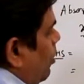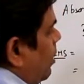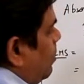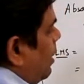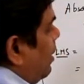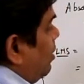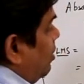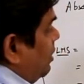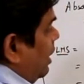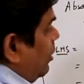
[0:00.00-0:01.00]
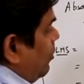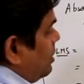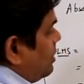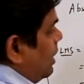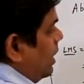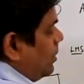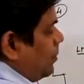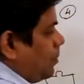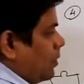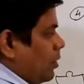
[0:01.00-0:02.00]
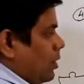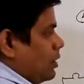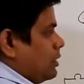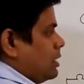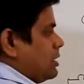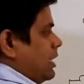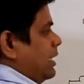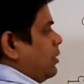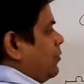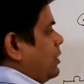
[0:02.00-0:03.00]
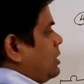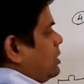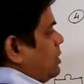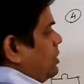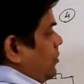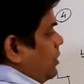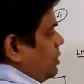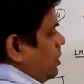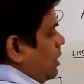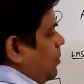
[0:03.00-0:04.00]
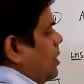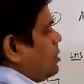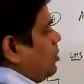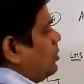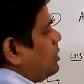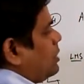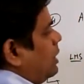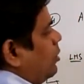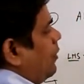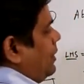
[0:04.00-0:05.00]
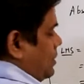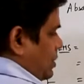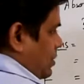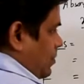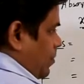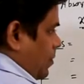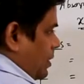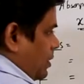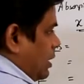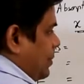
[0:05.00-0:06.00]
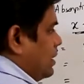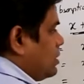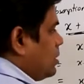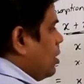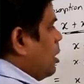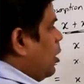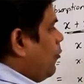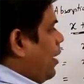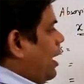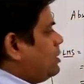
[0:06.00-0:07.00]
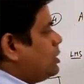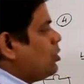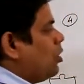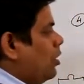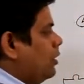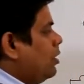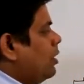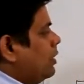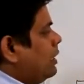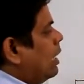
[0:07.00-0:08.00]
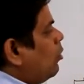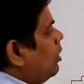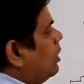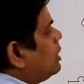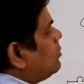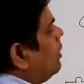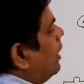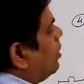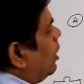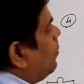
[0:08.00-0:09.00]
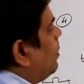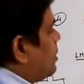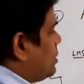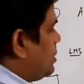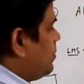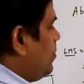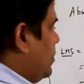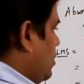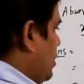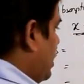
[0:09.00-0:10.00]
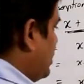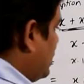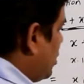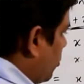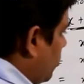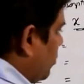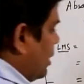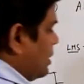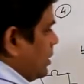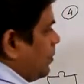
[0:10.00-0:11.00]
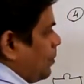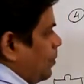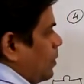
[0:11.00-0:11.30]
What I am telling you is that the state of this switch depends on the state of x. That means if x is on, then only this will let current pass. Is that true? Let's see.